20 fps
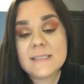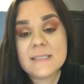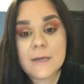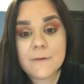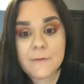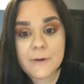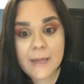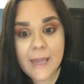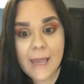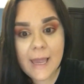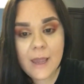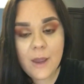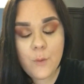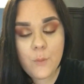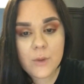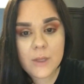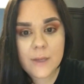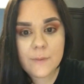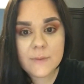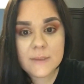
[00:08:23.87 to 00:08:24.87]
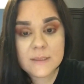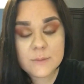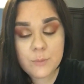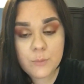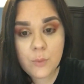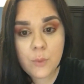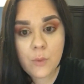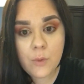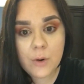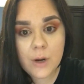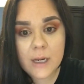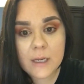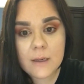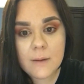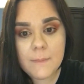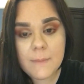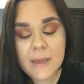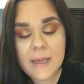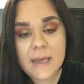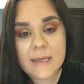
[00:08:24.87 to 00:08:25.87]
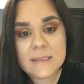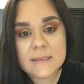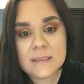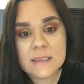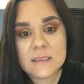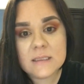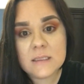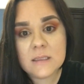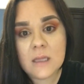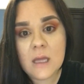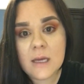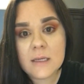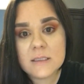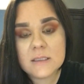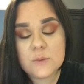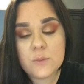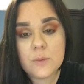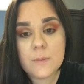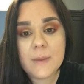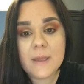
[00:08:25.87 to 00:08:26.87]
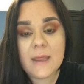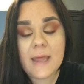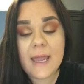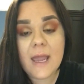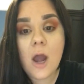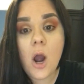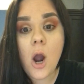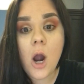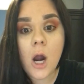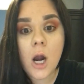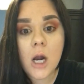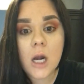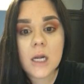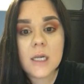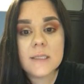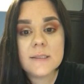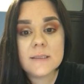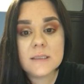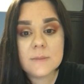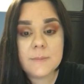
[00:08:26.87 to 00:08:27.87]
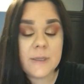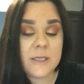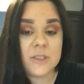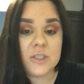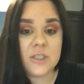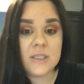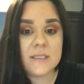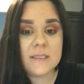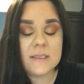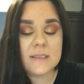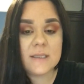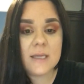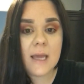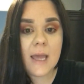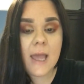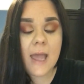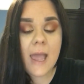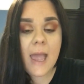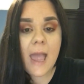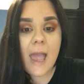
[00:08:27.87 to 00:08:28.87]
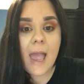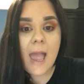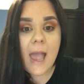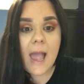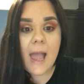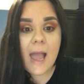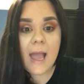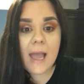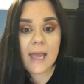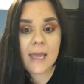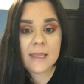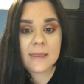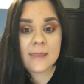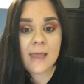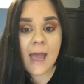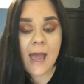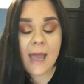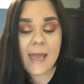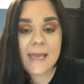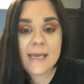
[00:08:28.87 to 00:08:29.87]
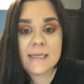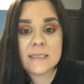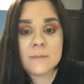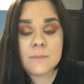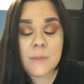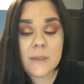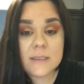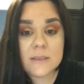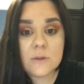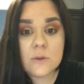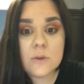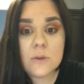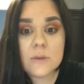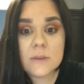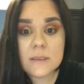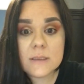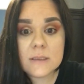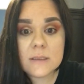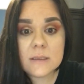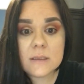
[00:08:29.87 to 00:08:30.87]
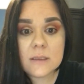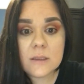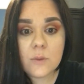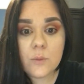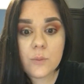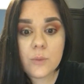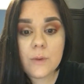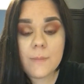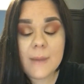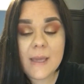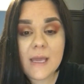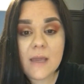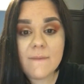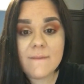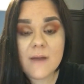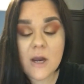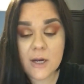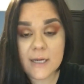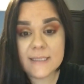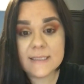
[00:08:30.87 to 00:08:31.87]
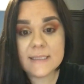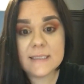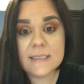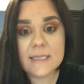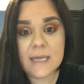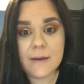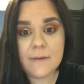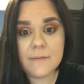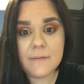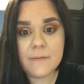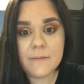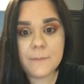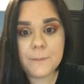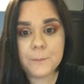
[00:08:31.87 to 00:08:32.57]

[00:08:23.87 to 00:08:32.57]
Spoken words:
suffocate when he was born because his lungs would be like hard sponges, and that his muscles would be very stiff.